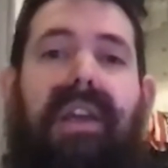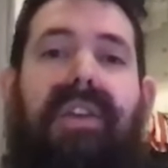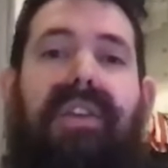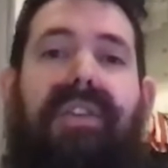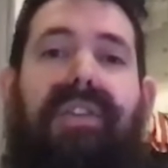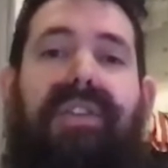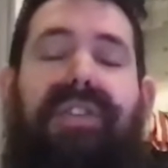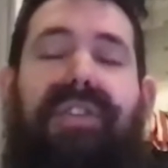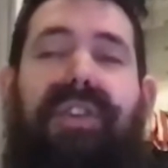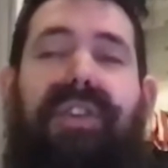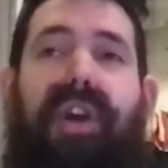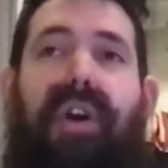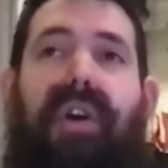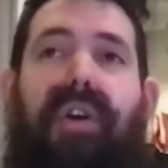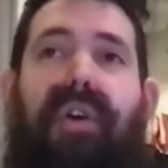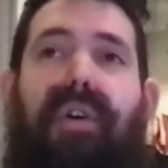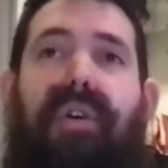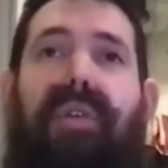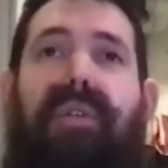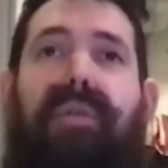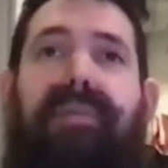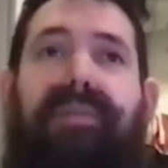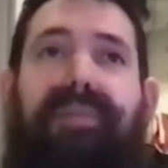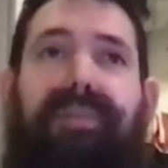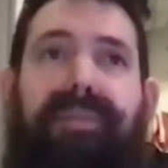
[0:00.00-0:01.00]

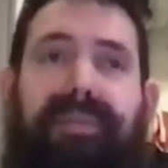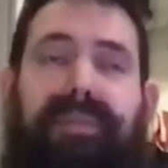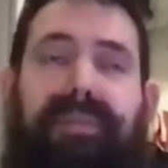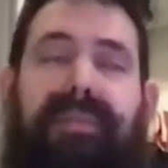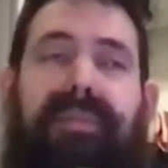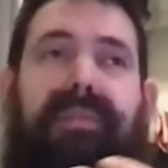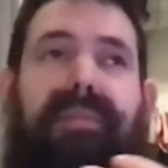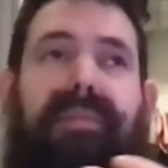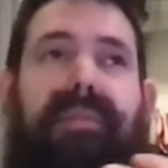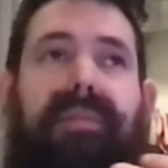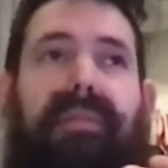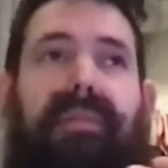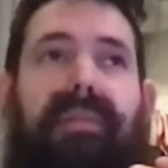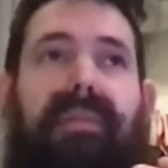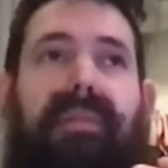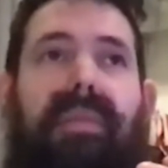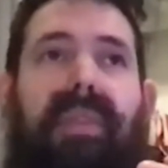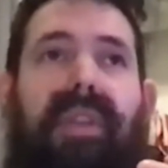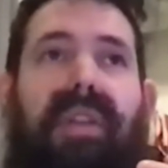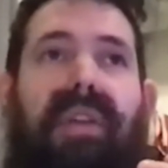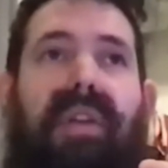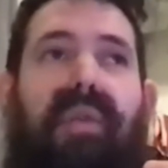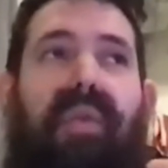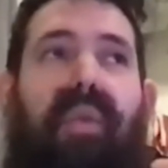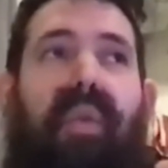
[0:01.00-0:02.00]
So
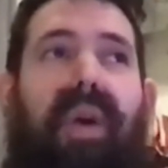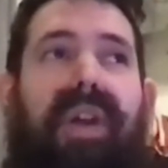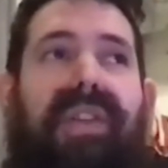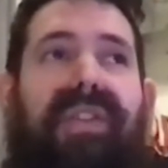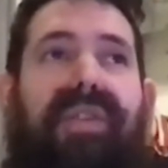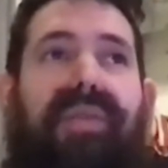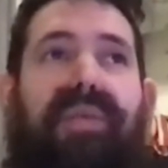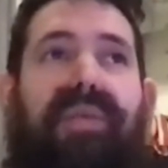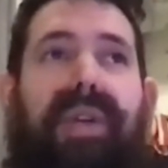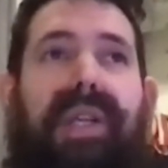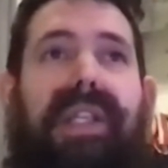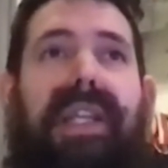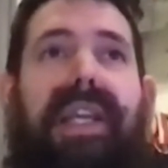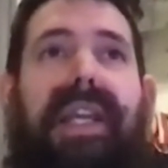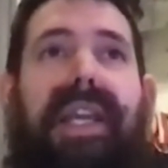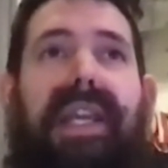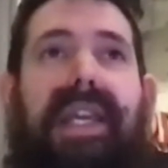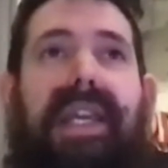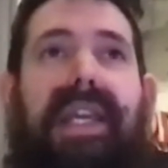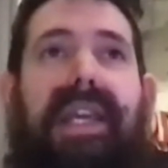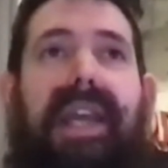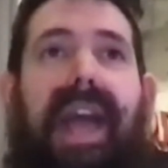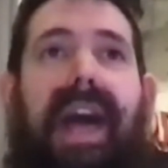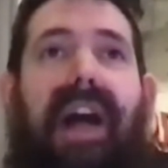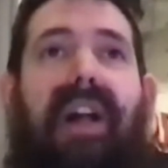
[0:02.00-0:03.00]
what's
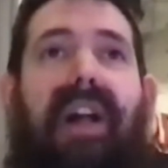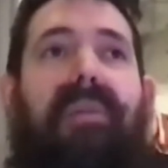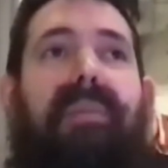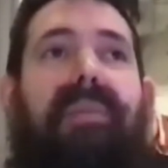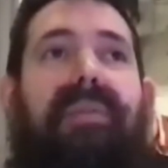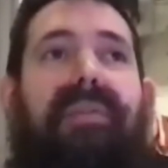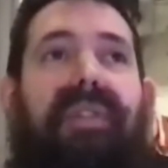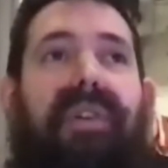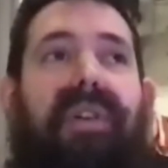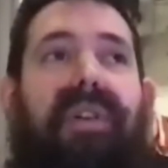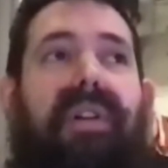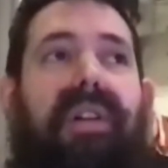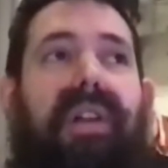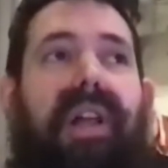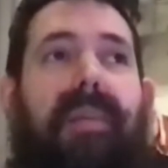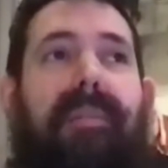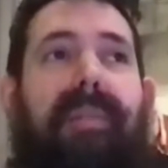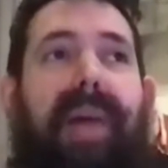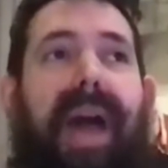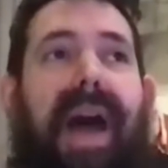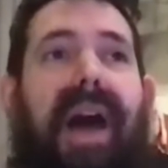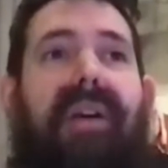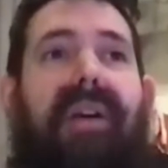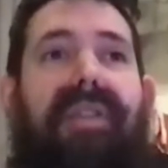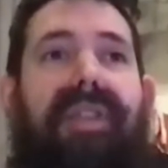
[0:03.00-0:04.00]
really helpful
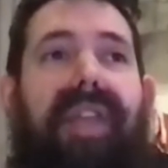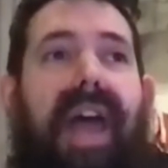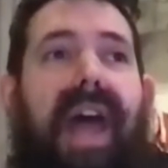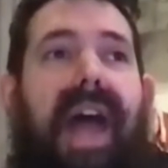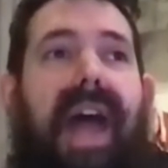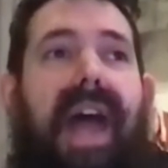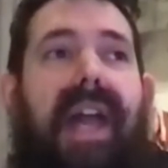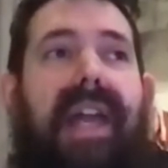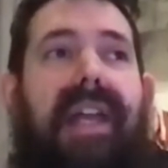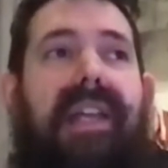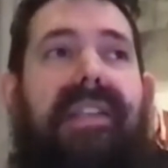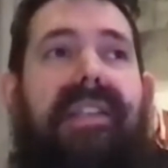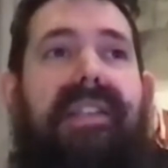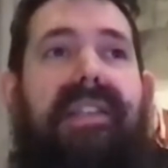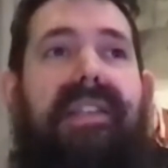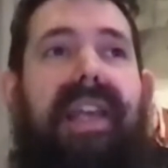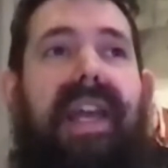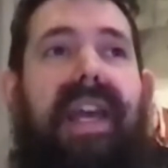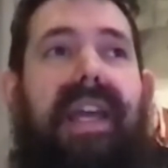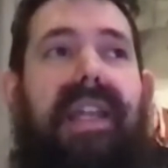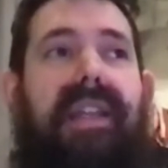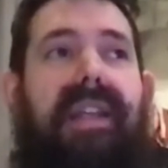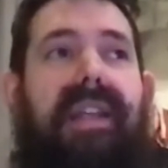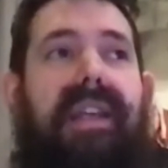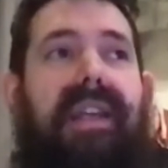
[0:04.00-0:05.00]
about that is
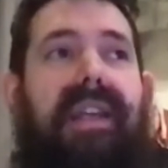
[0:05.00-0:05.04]
that